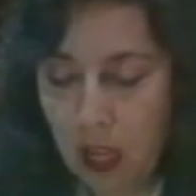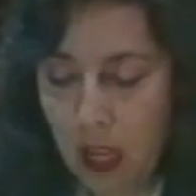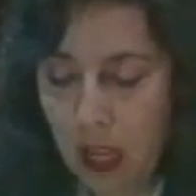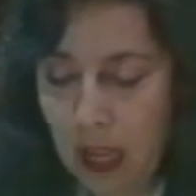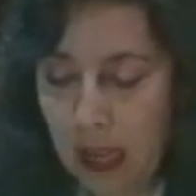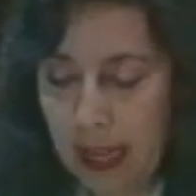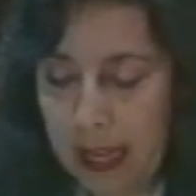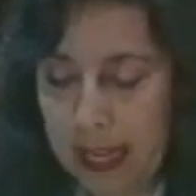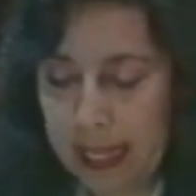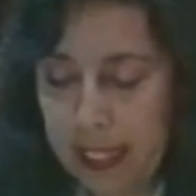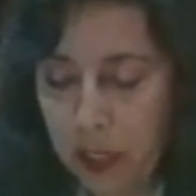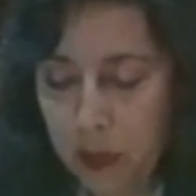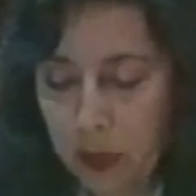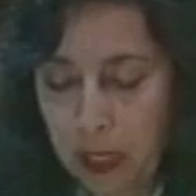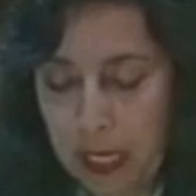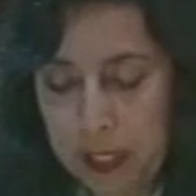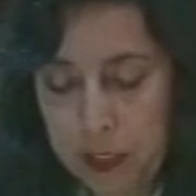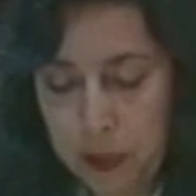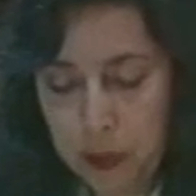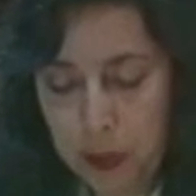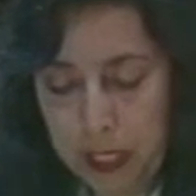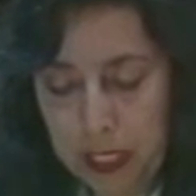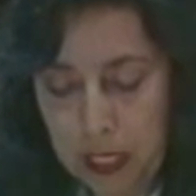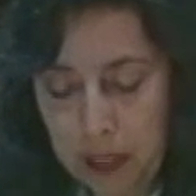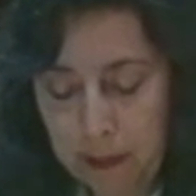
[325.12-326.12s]
I
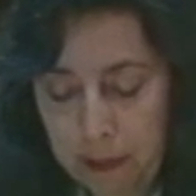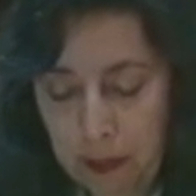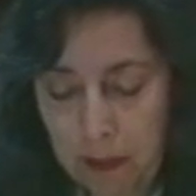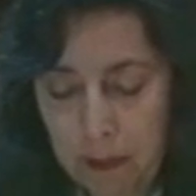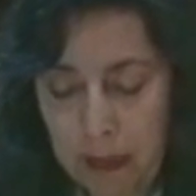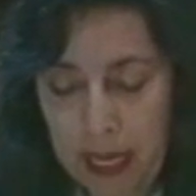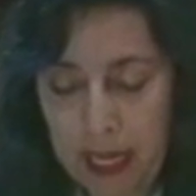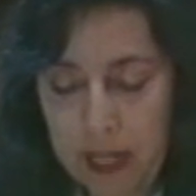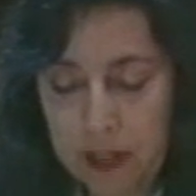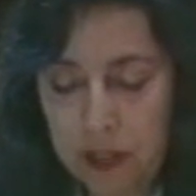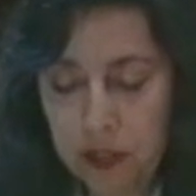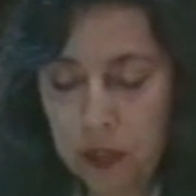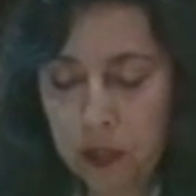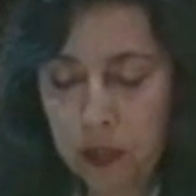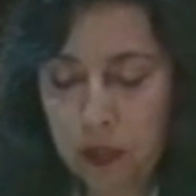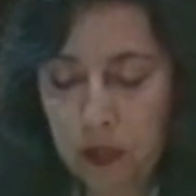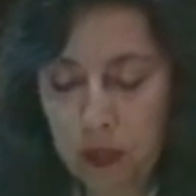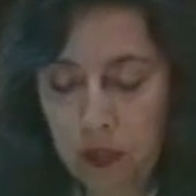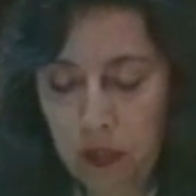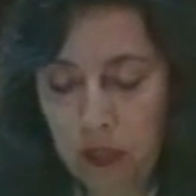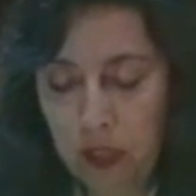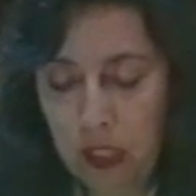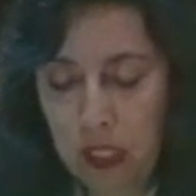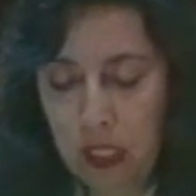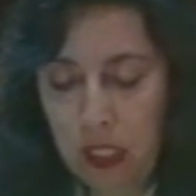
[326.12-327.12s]
graduated from high
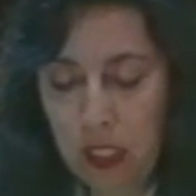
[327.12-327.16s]
school